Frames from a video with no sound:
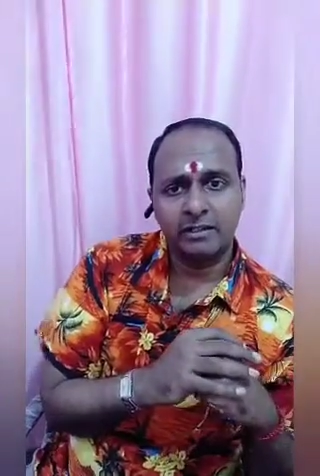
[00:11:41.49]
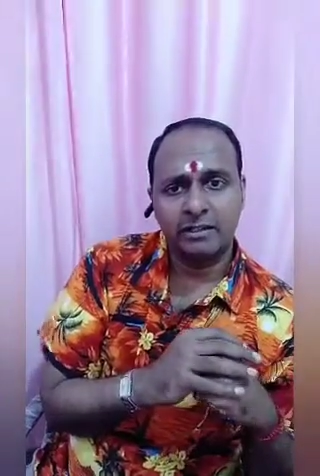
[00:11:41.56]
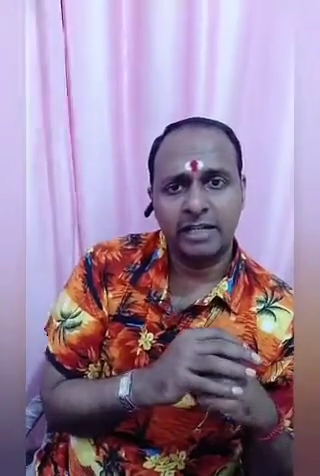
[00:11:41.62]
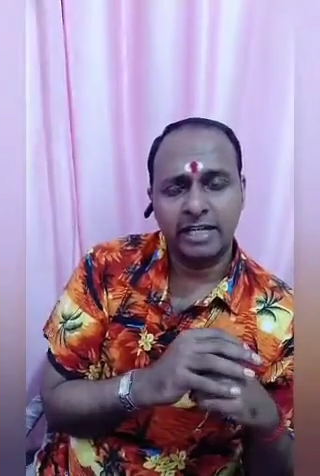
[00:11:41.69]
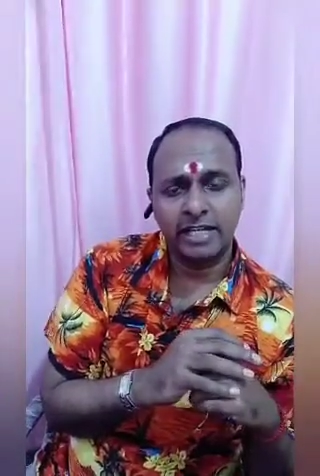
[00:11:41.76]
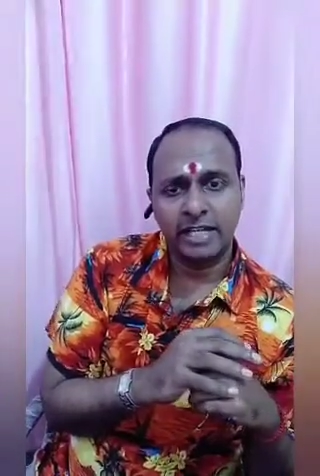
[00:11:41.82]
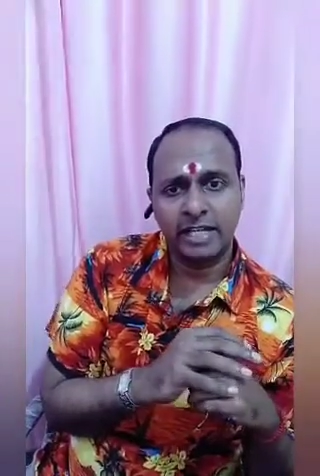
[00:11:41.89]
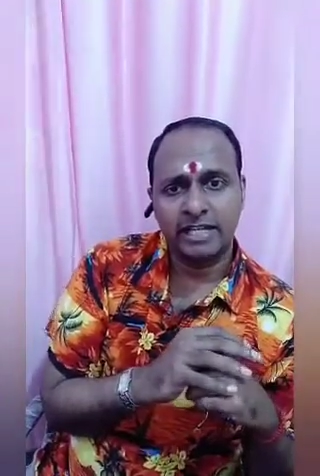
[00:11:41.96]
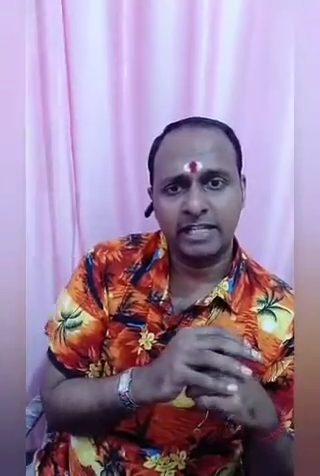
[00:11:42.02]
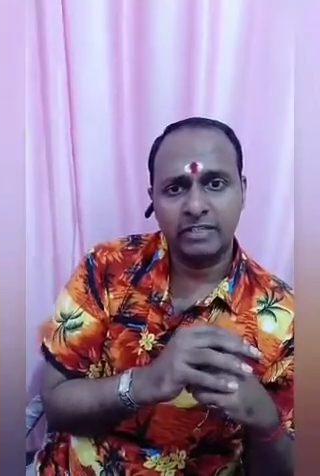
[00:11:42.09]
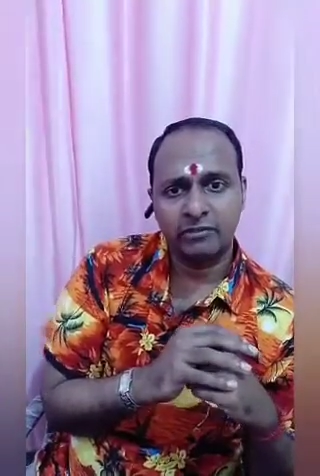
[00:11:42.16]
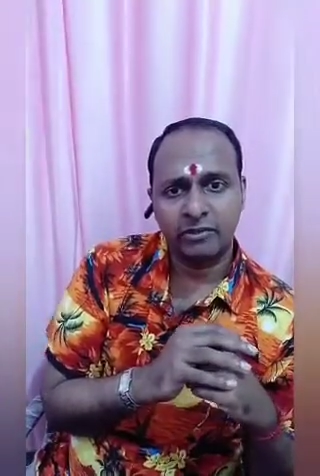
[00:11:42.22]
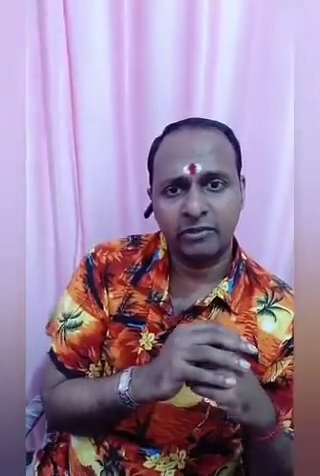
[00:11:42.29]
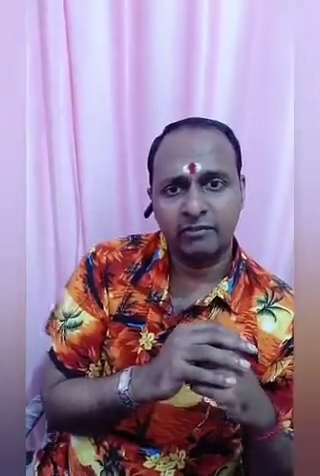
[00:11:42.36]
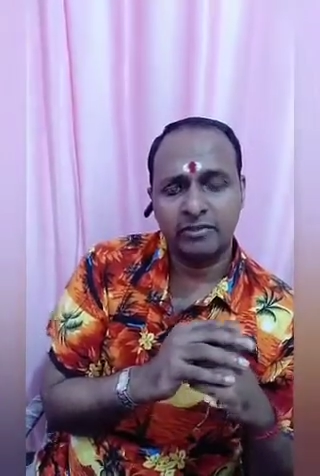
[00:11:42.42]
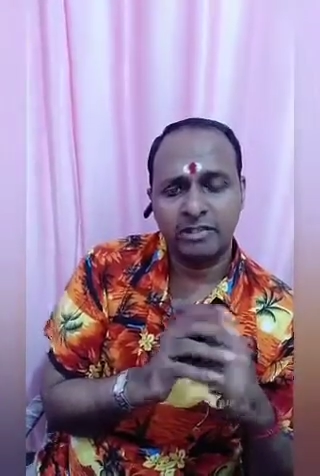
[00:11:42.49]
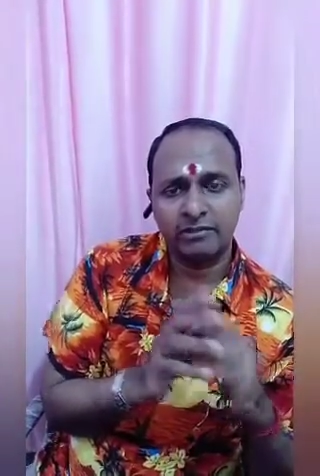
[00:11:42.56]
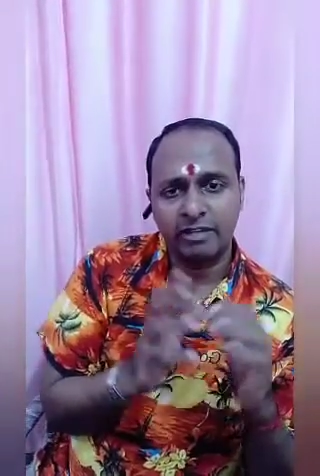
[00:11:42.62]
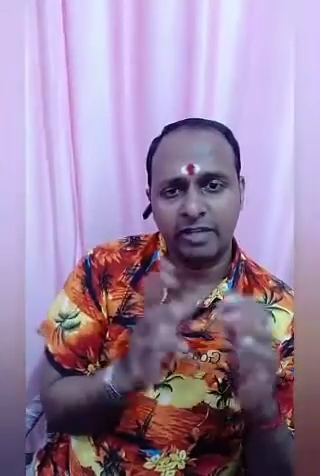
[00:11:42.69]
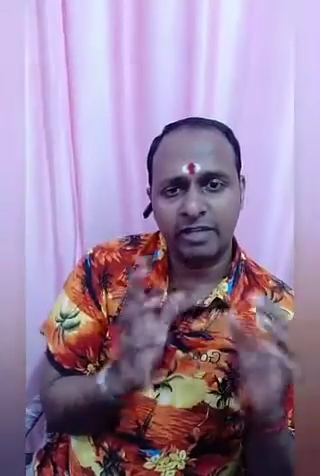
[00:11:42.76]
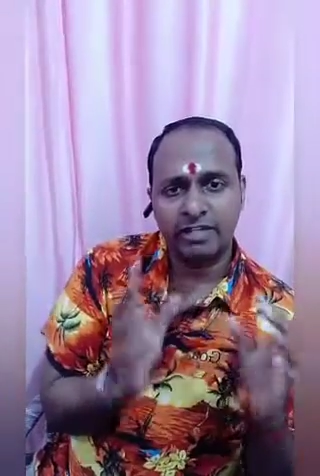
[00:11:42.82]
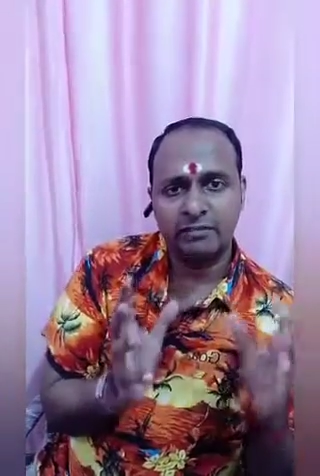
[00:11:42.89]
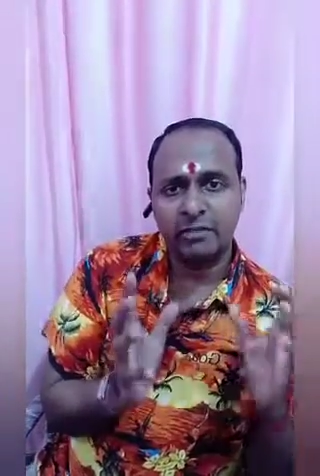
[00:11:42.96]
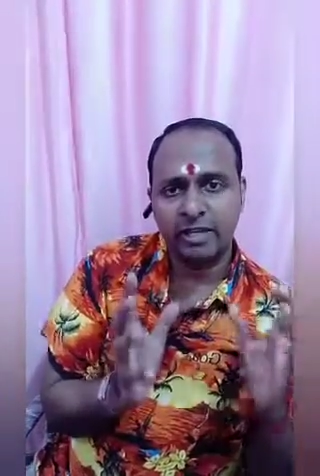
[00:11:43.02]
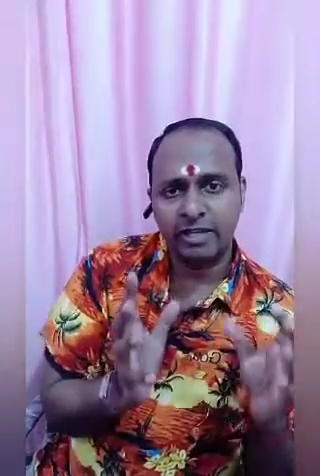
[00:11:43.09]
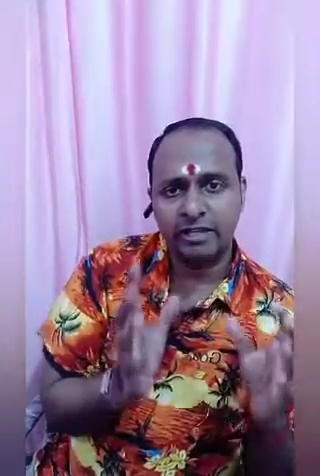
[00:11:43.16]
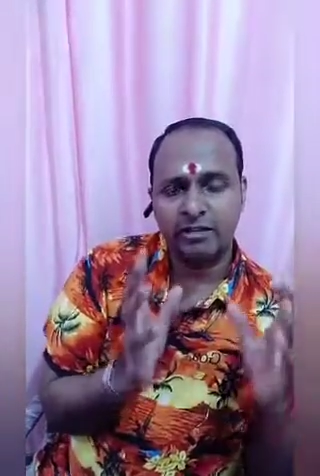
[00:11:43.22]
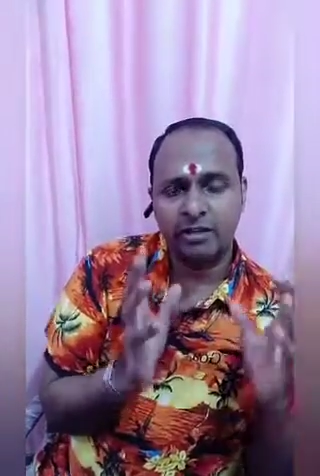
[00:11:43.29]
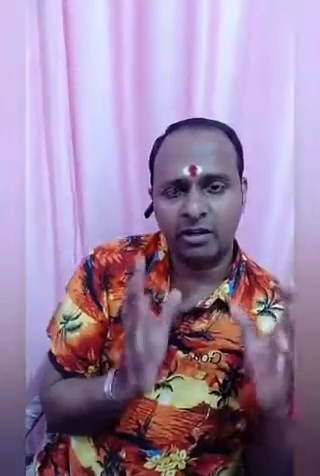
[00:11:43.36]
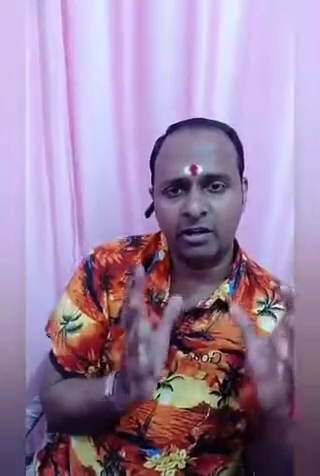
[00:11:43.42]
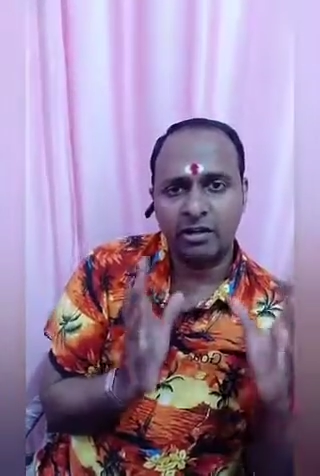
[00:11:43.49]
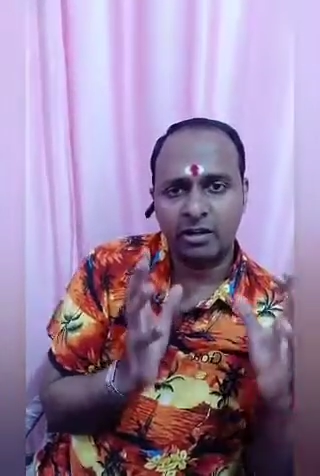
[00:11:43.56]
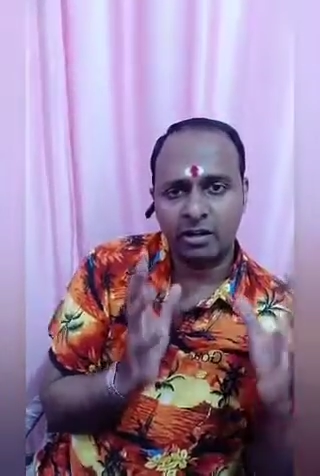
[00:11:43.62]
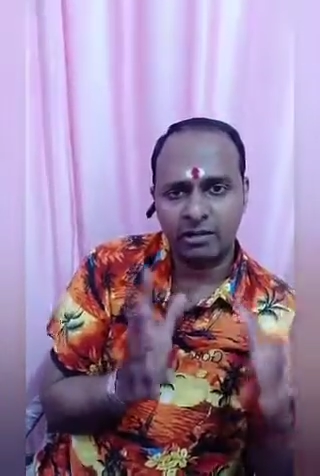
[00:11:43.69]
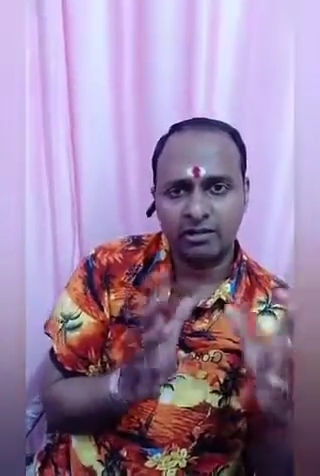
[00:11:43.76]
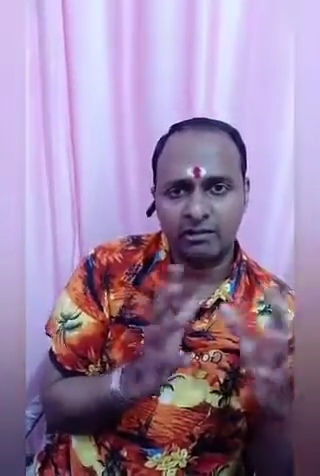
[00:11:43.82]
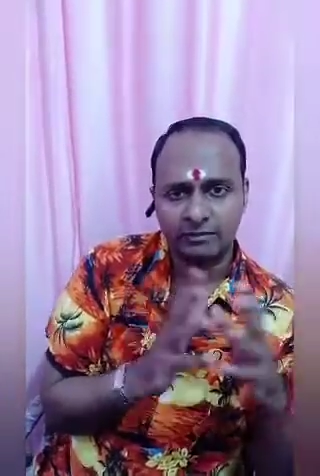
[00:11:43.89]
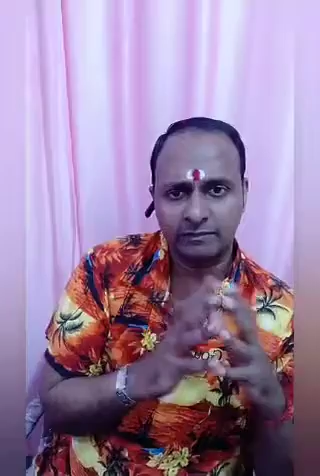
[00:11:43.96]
headache is from cervical spine or not.